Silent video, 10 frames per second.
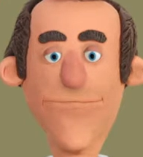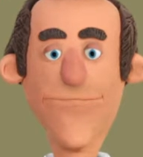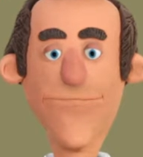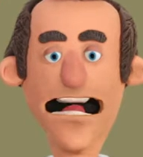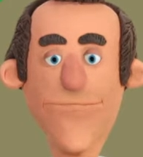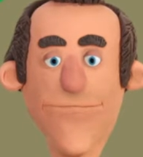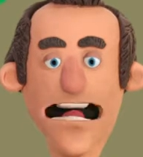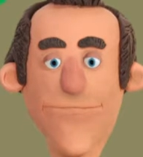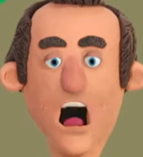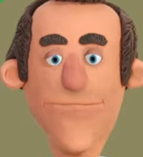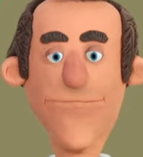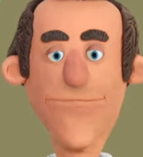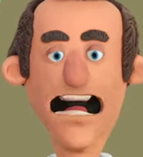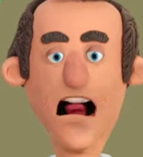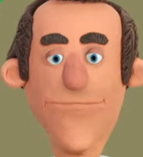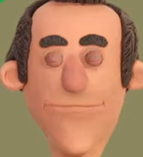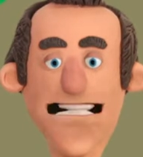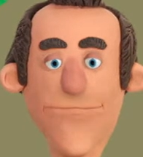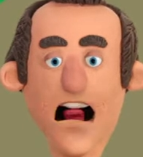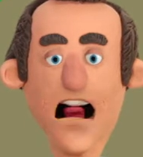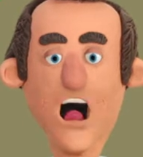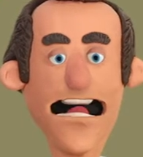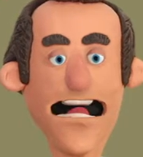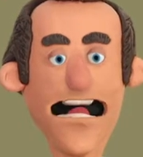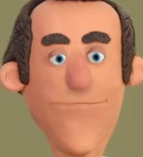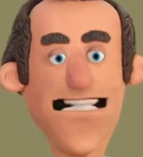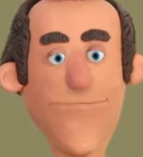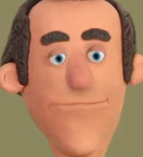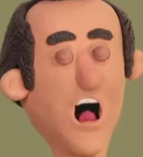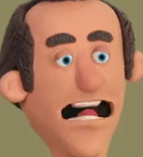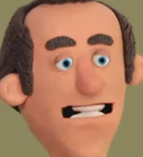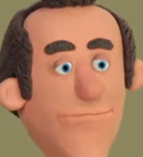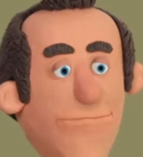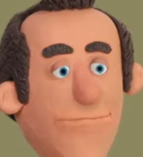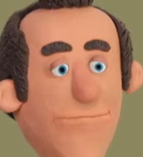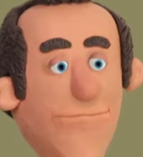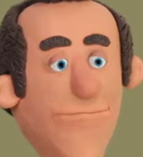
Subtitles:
Again, we talked about the brain and the brainstem.